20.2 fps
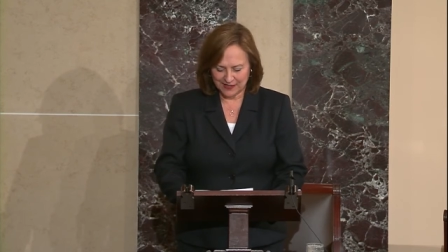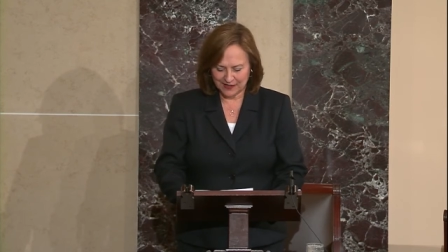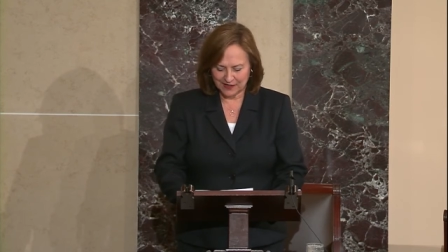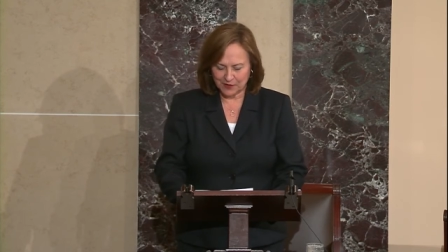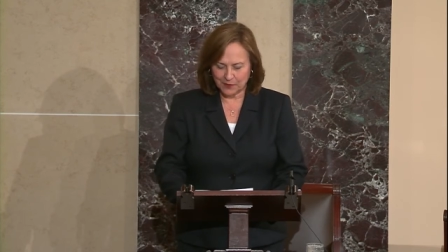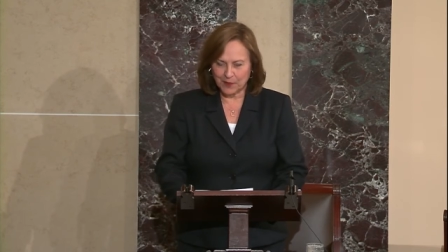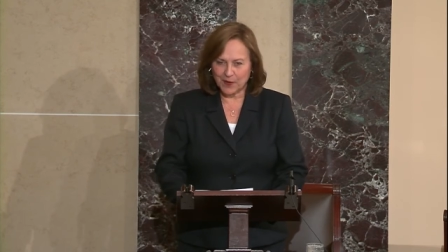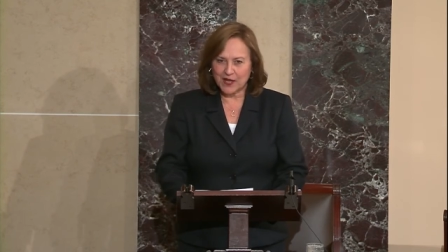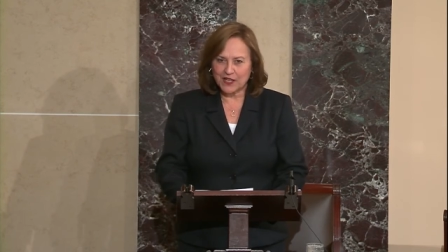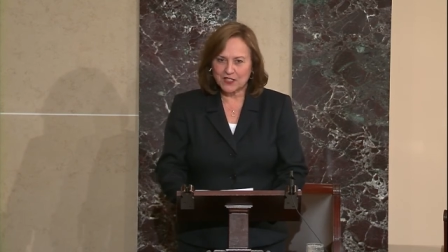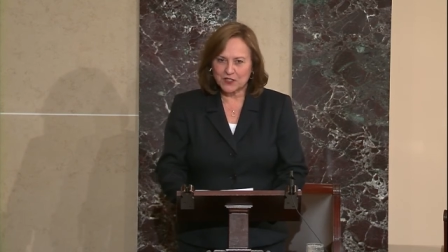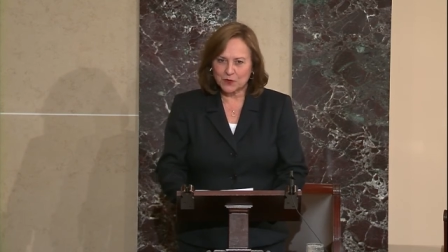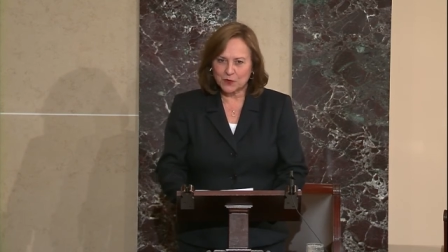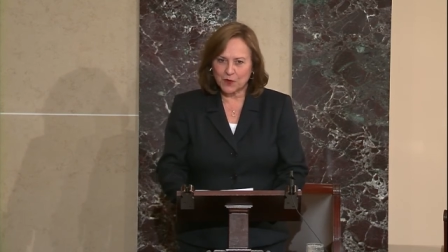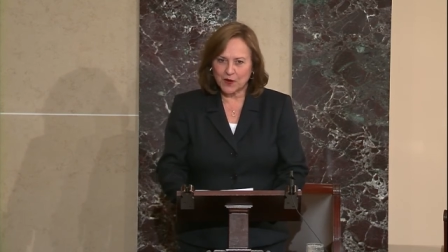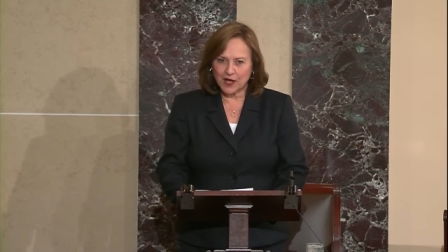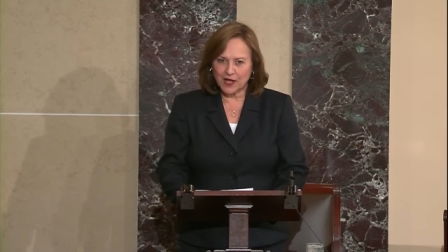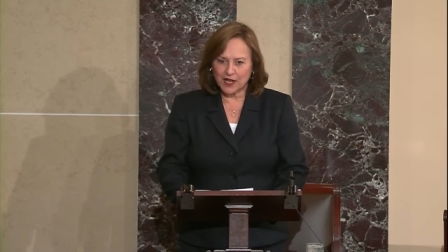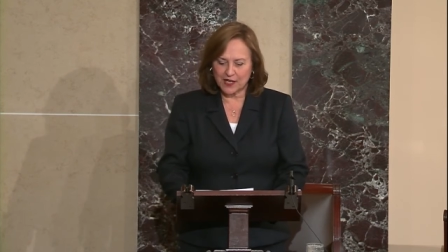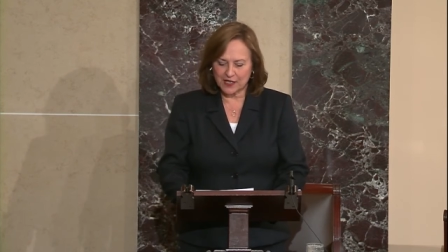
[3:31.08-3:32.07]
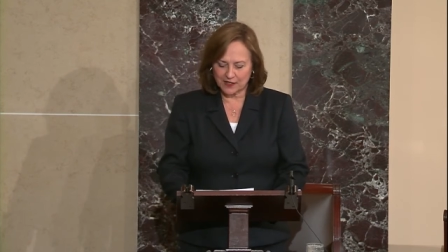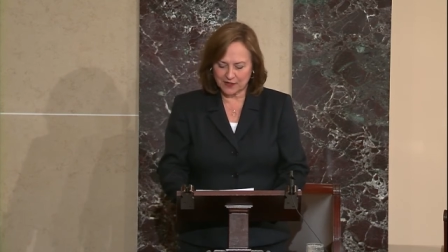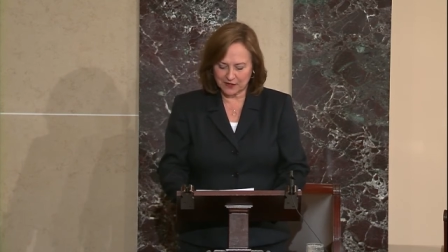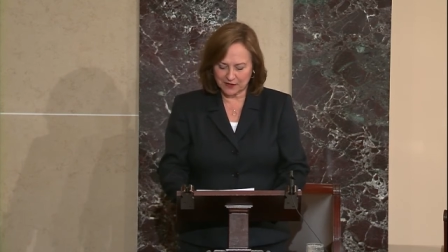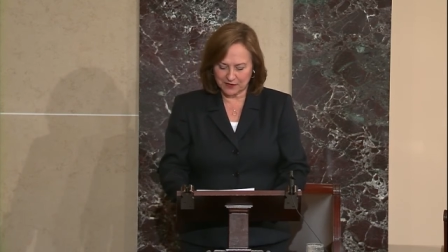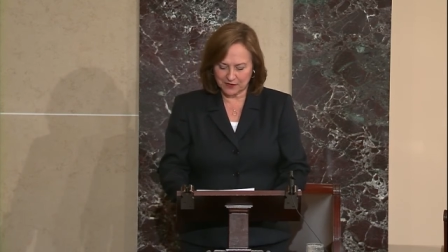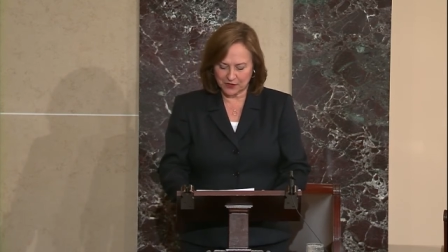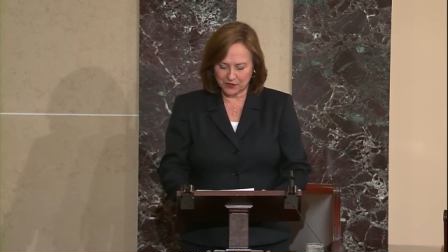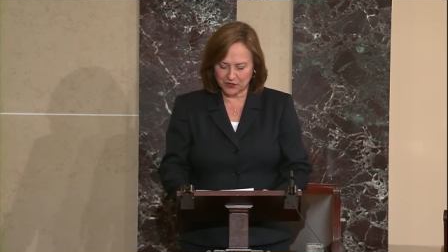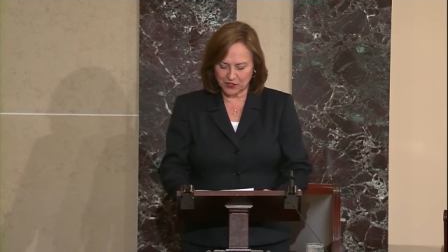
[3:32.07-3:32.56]
The best way
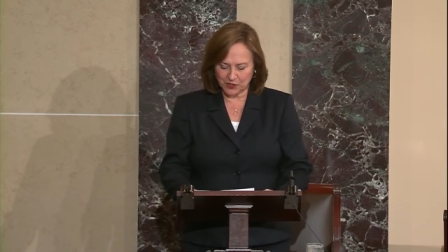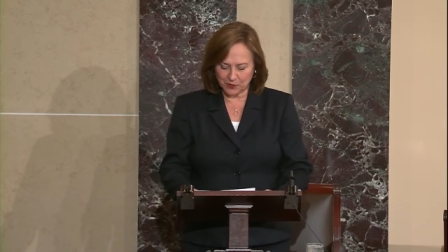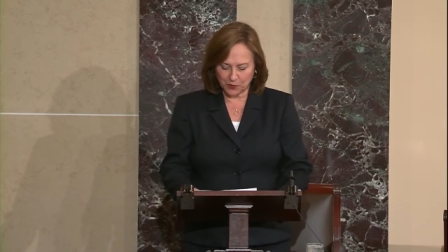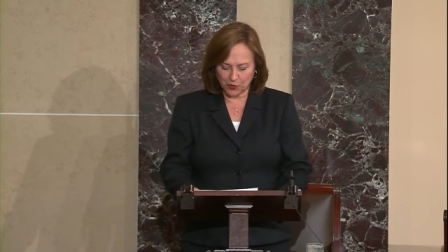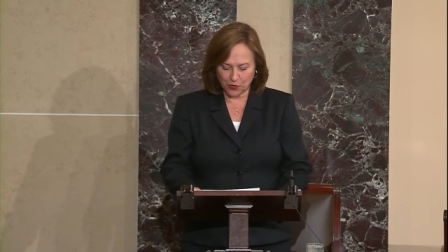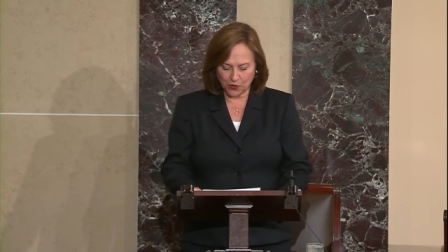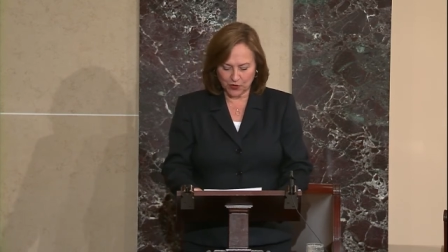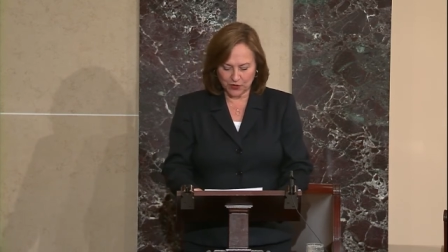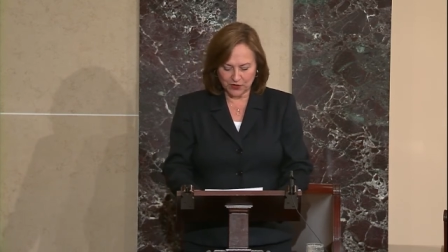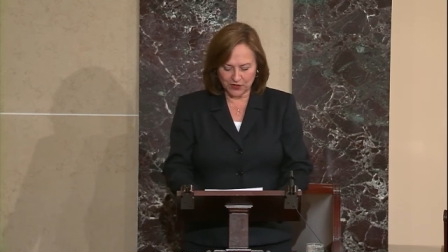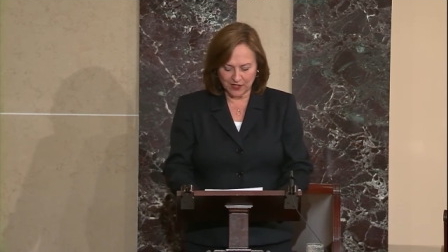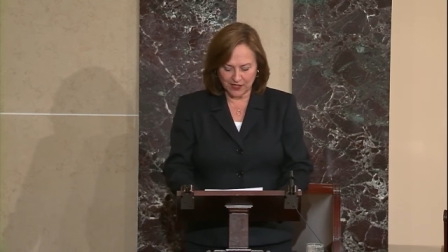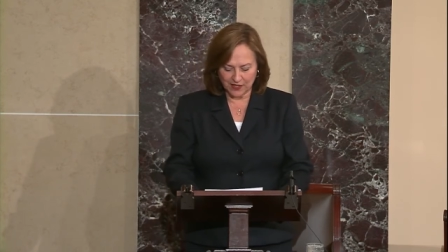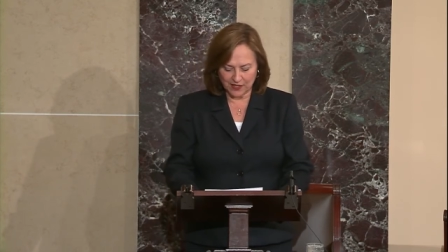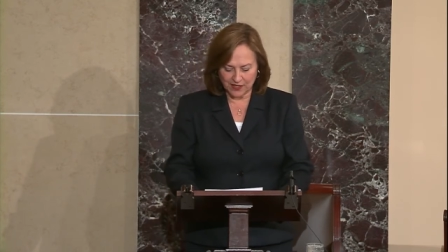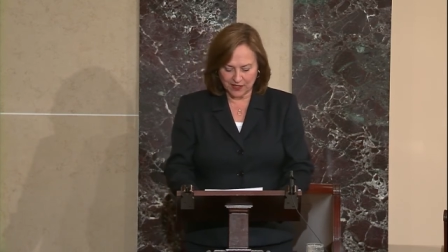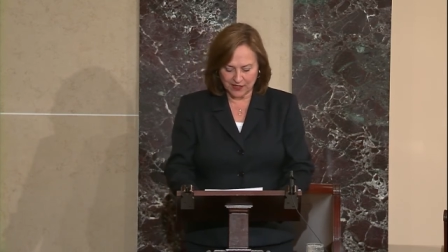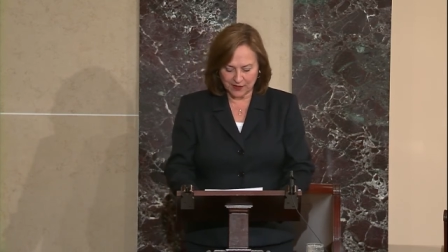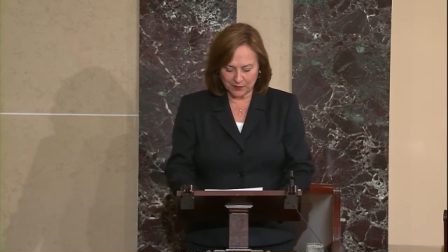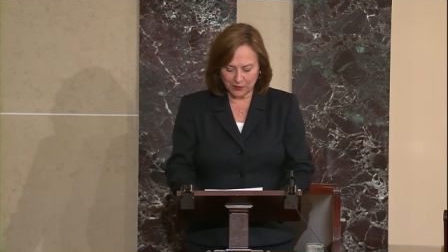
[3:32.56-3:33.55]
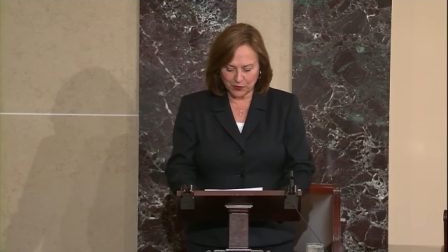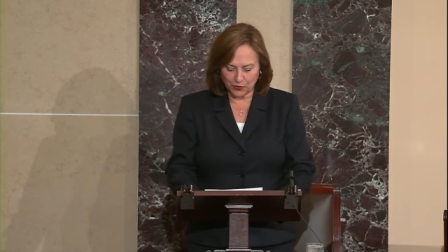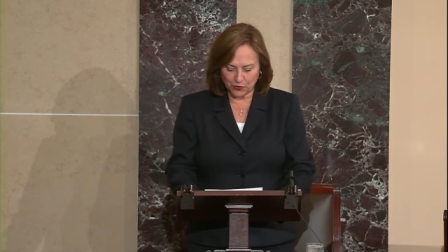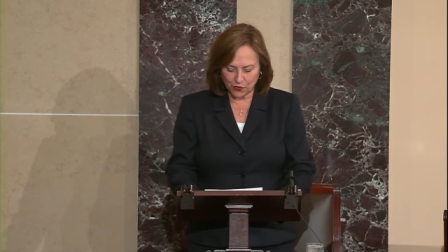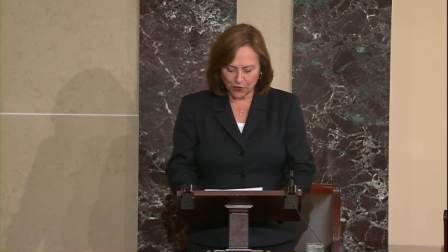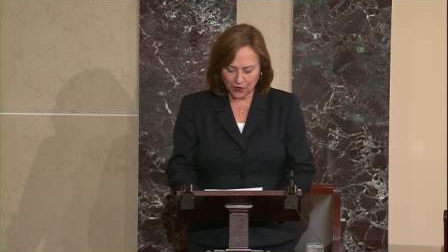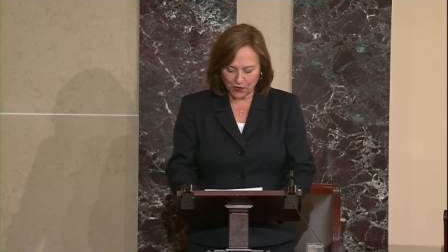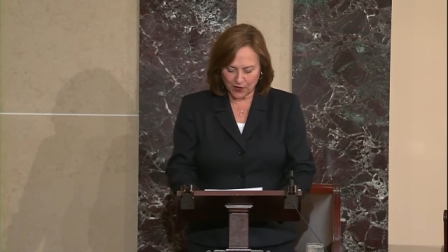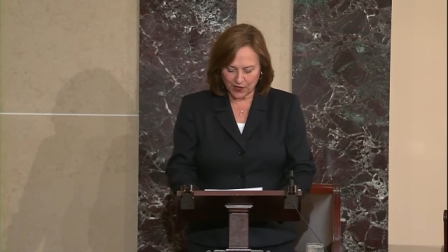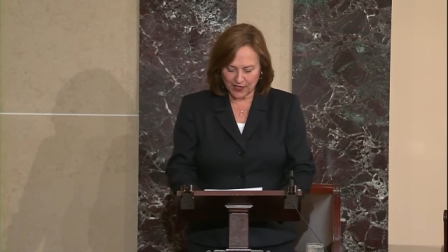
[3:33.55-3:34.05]
to support the
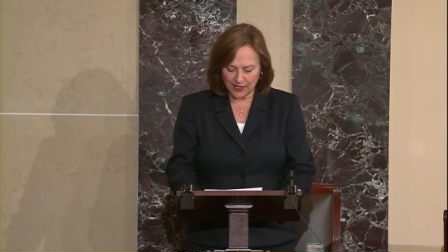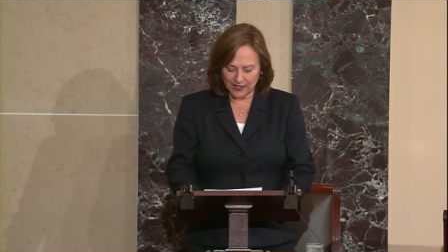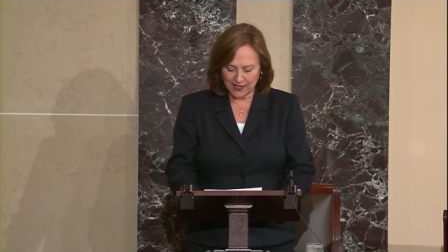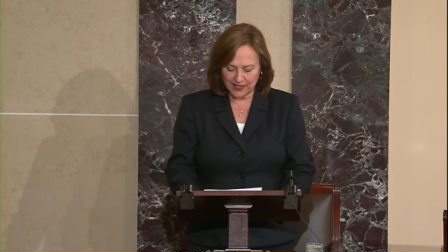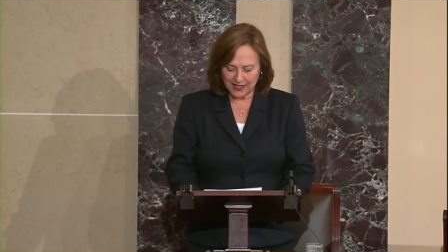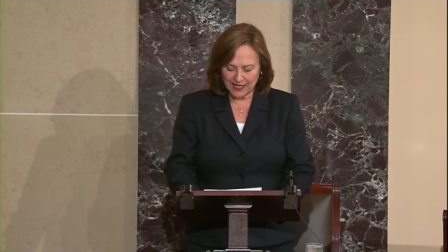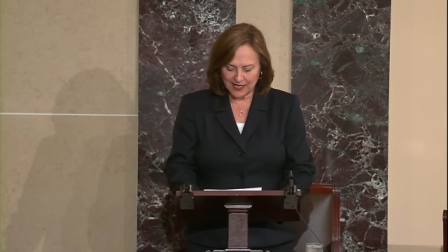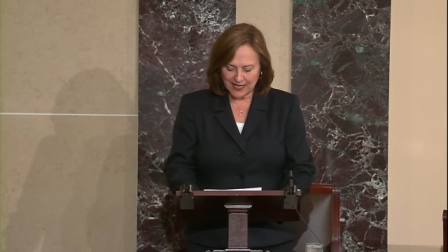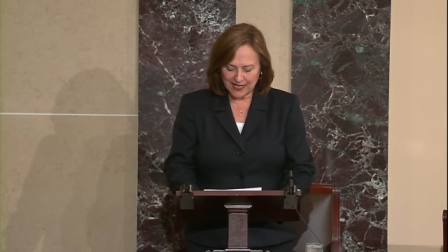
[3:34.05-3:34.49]
unemployed